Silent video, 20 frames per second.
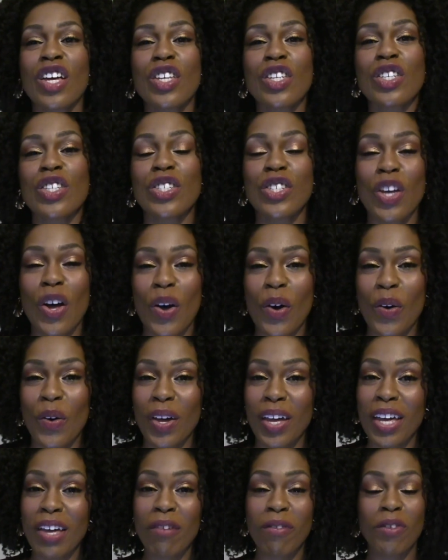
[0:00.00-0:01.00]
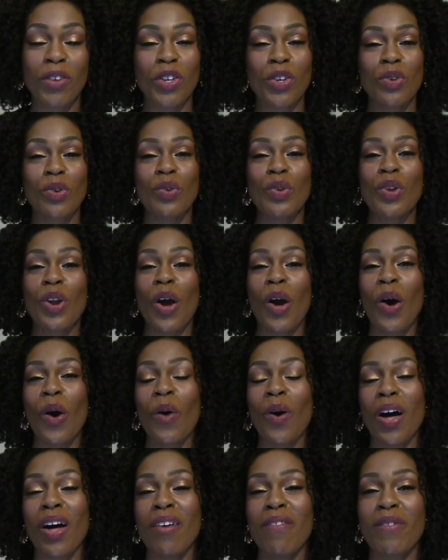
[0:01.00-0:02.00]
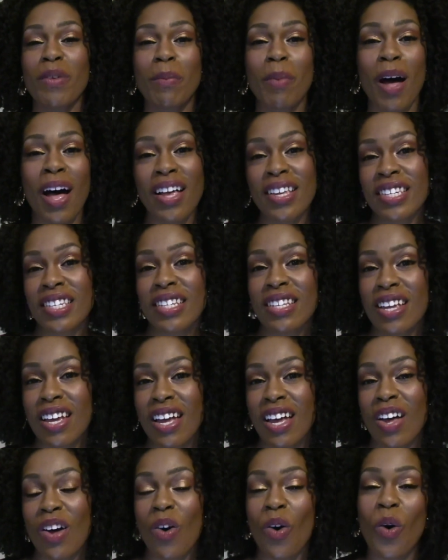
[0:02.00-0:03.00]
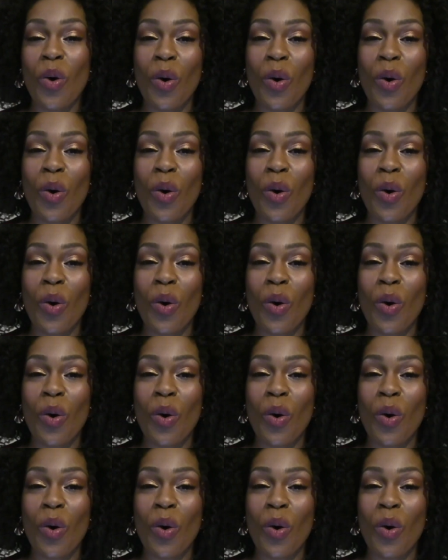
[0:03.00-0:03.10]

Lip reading: So if you know of Vipassana,